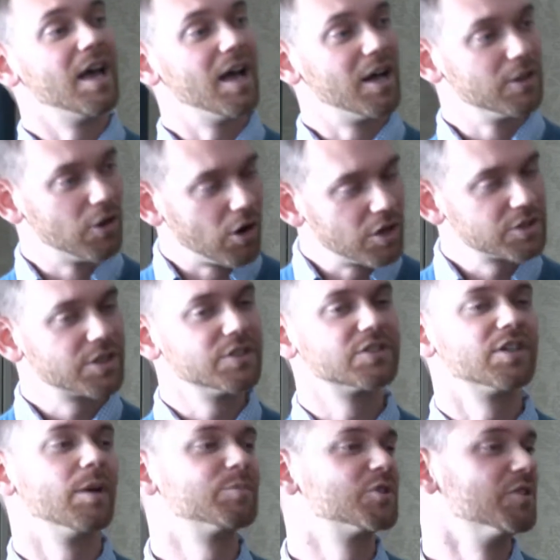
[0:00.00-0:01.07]
A large
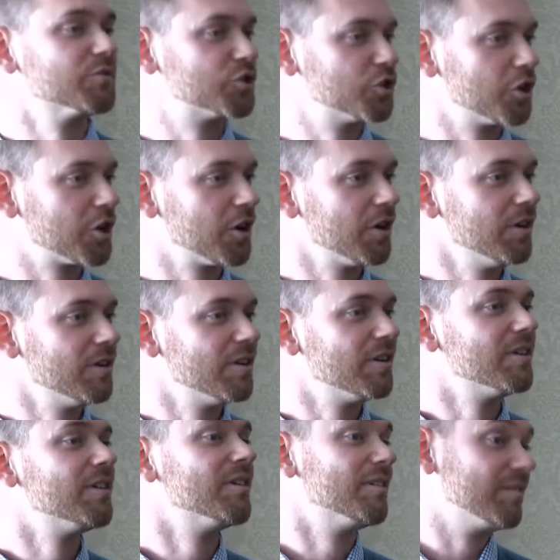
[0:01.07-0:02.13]
consumption of sugar,
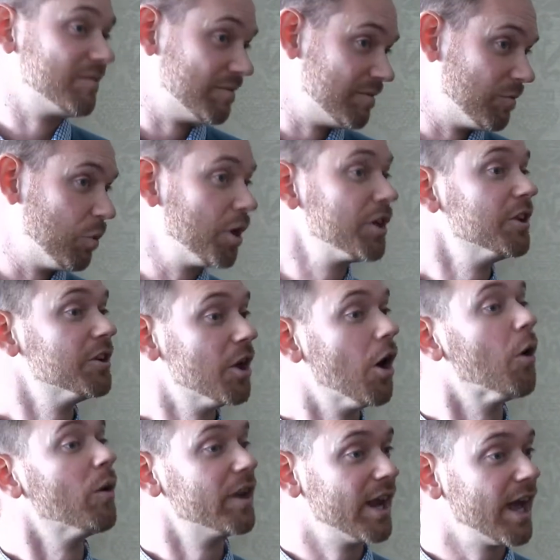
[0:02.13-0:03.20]
what do you
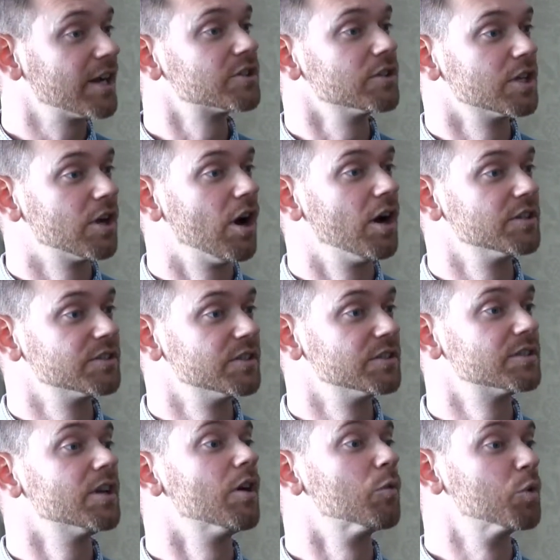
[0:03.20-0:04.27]
know? It actually
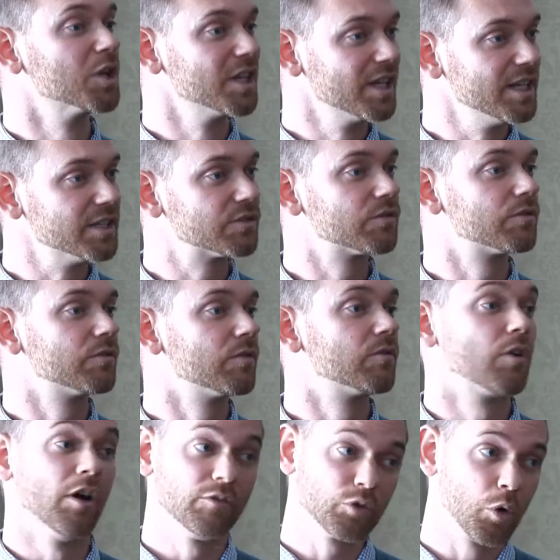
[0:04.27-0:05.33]
causes a release
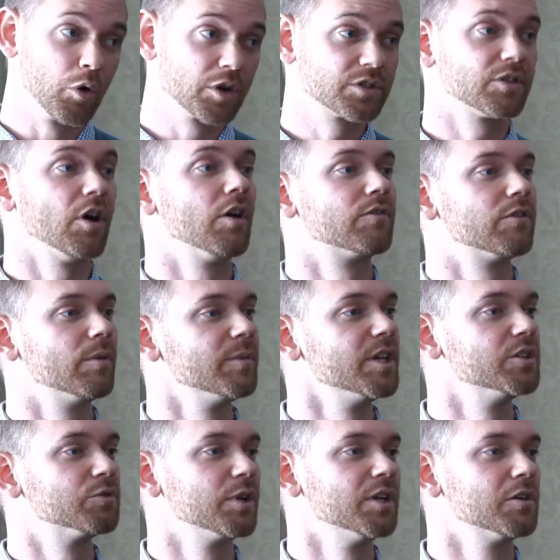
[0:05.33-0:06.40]
of cortisol from the
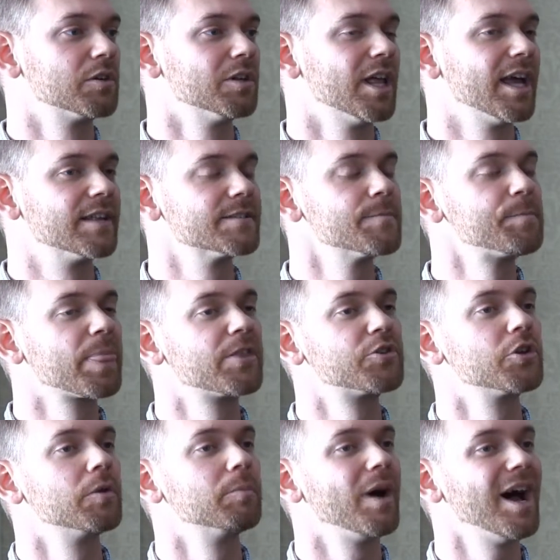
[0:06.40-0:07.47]
adrenal glands.
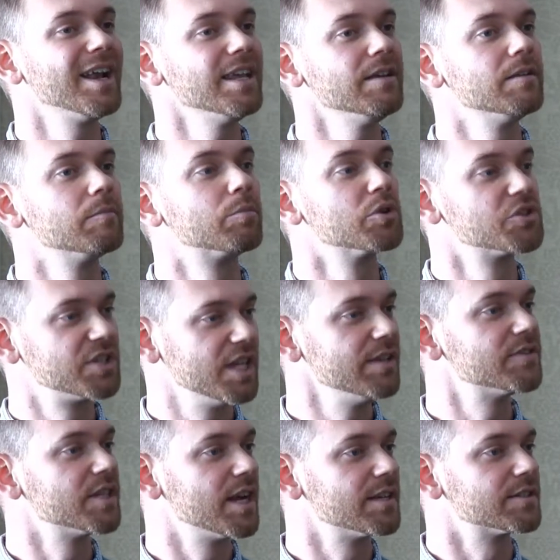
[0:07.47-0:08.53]
So your body
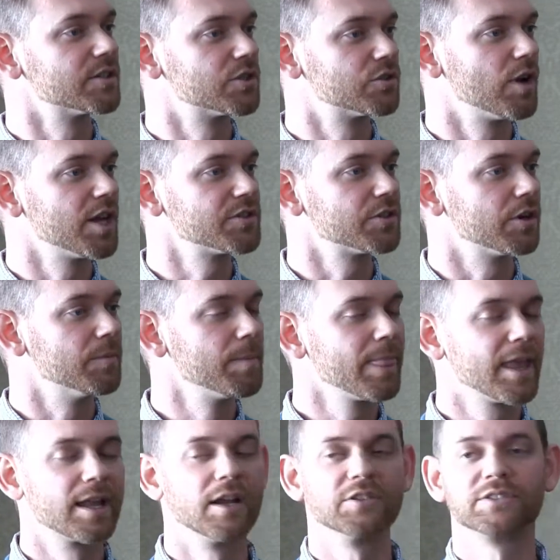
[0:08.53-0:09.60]
perceives it as a stressor.
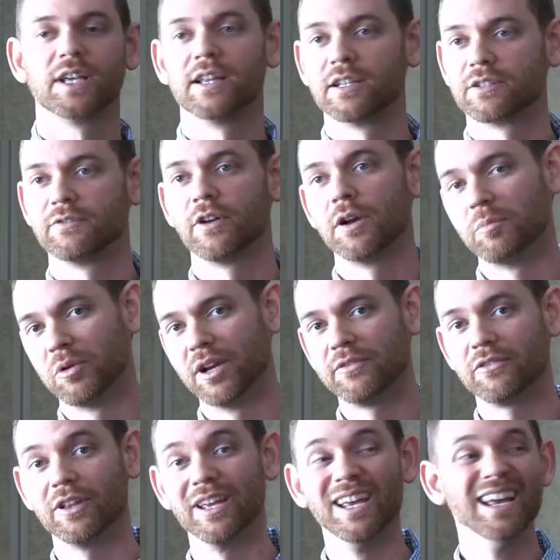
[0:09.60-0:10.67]
And I'll say this very
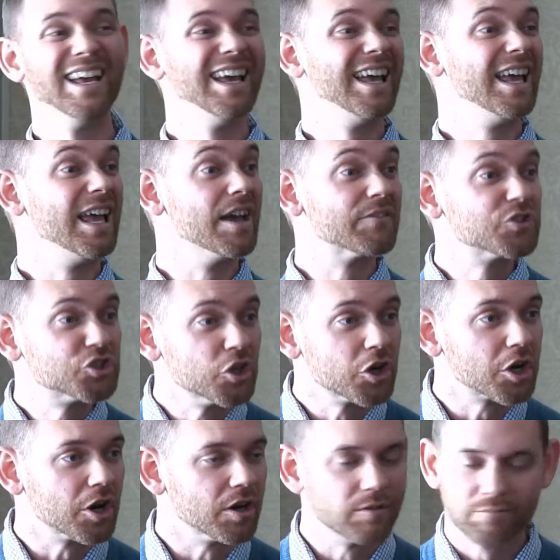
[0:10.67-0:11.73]
briefly. If
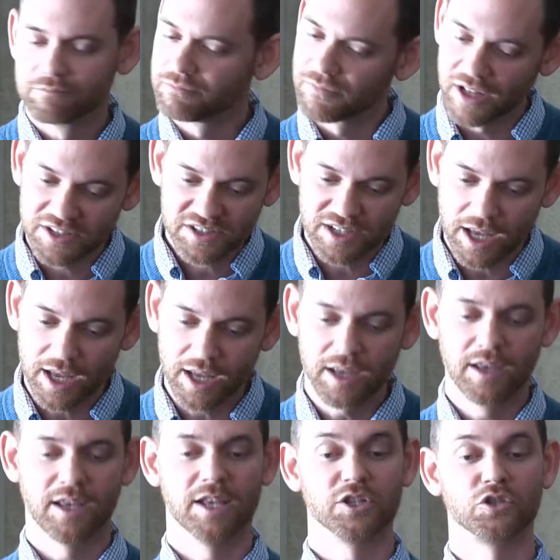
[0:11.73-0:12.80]
sugar, let's say
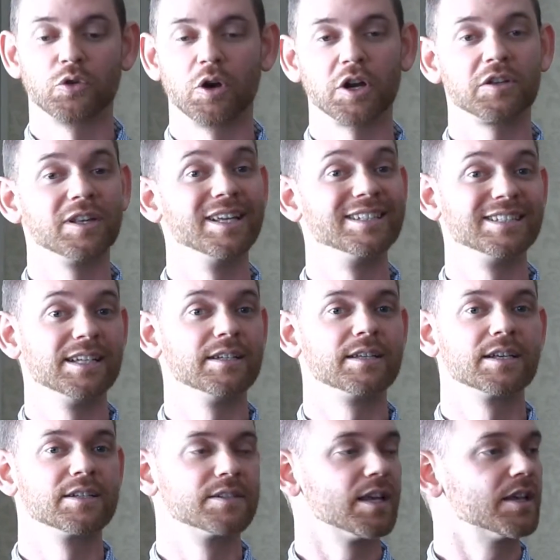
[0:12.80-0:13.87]
historically it didn't
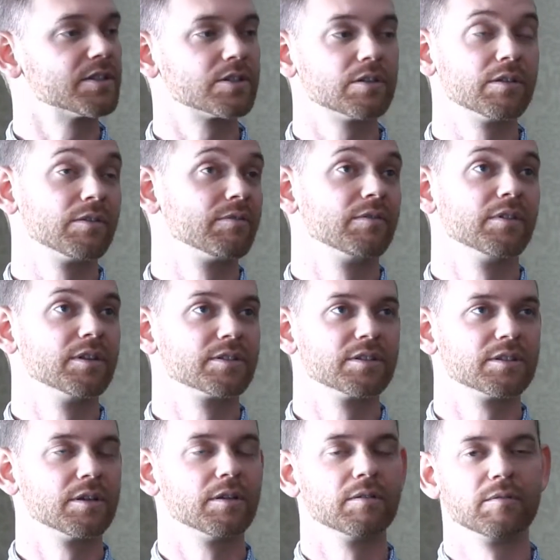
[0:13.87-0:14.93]
exist. This
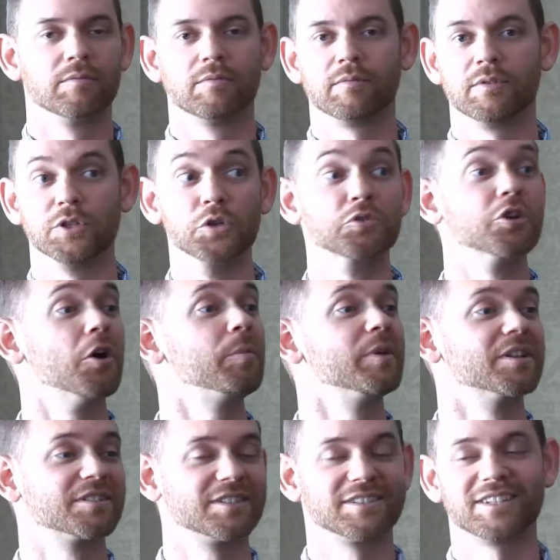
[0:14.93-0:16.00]
is a
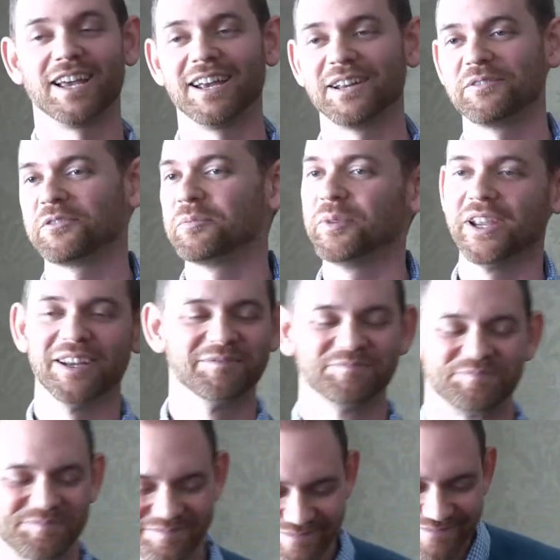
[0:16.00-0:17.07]
utopian society for me.
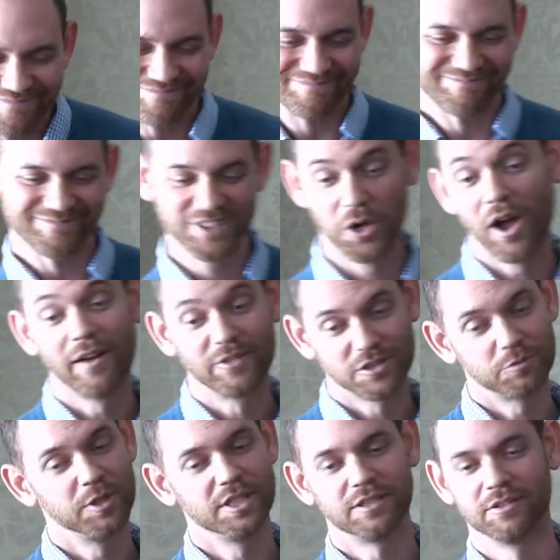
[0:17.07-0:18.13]
No, I have a
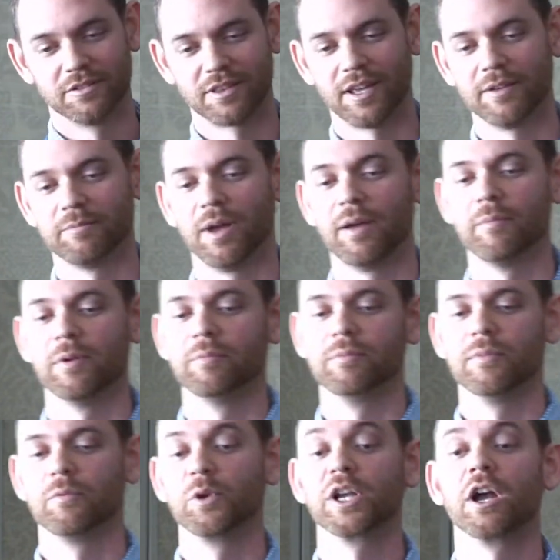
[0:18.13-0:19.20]
sweet tooth. I'm a
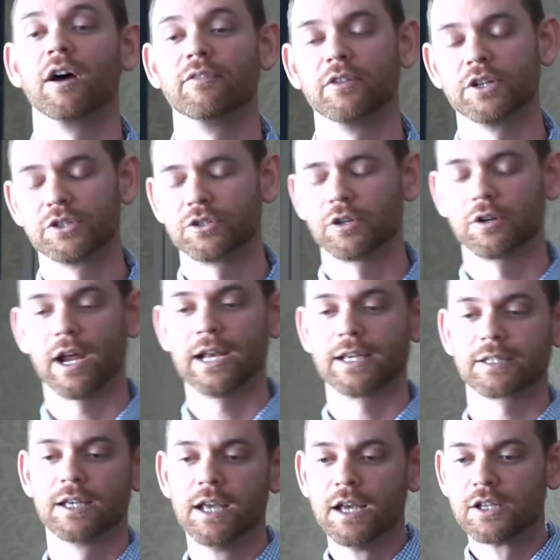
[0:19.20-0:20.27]
recovering sugar addict.